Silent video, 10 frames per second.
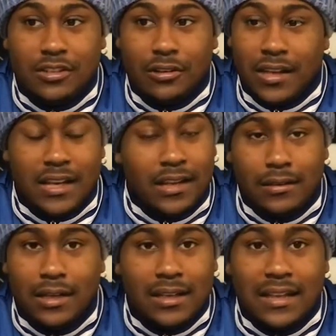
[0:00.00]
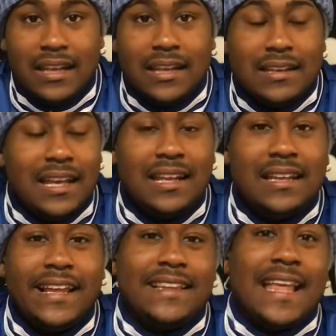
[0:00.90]
they didn't
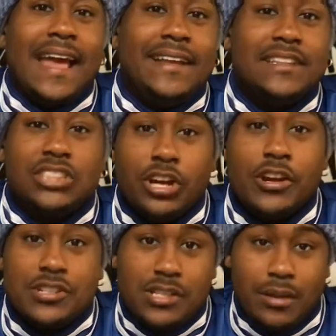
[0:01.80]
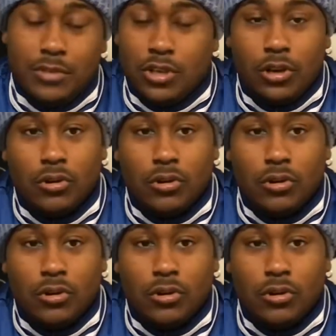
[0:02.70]
let that discourage them.